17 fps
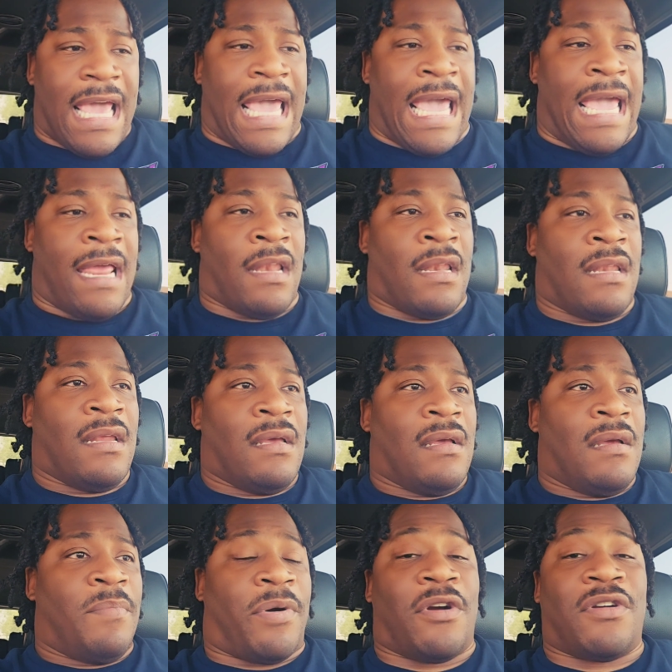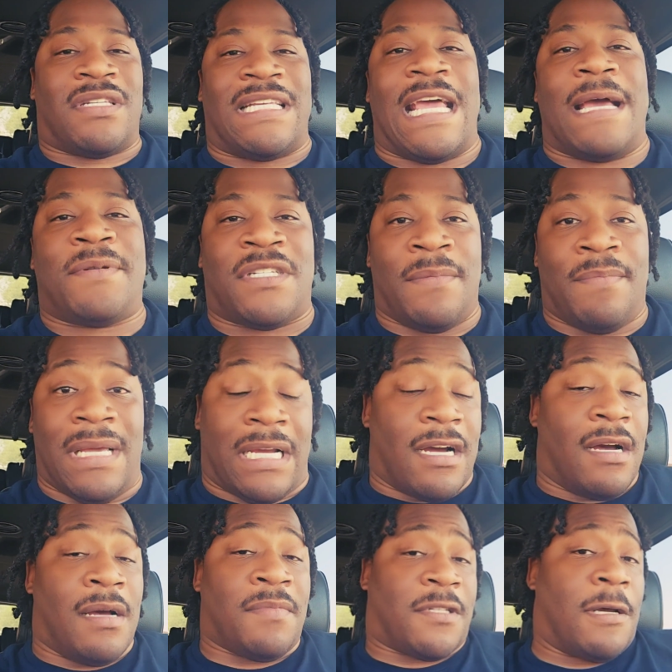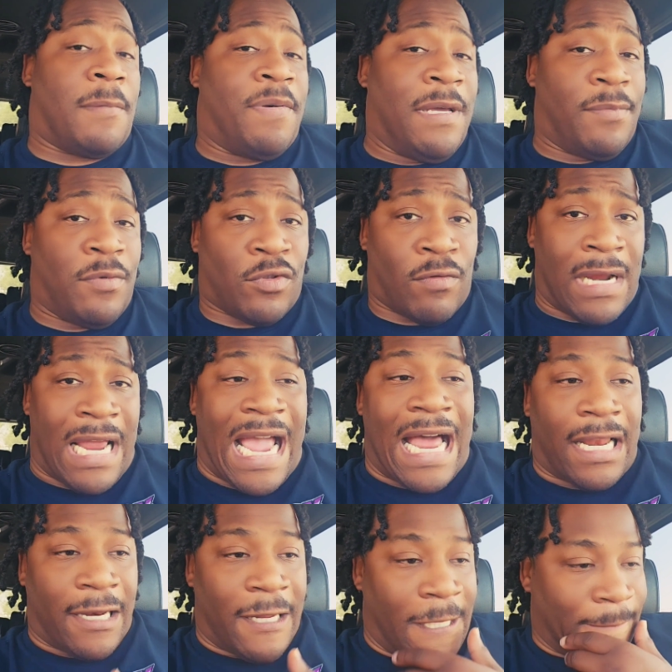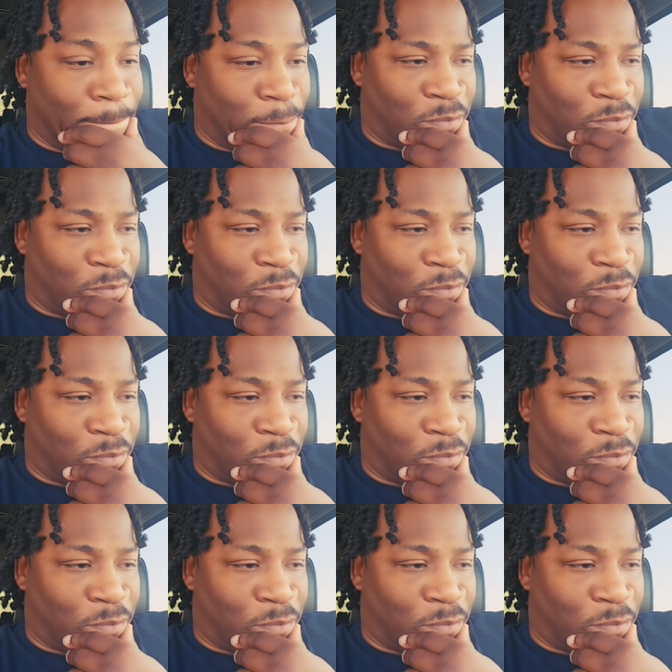And perception becomes some people's reality.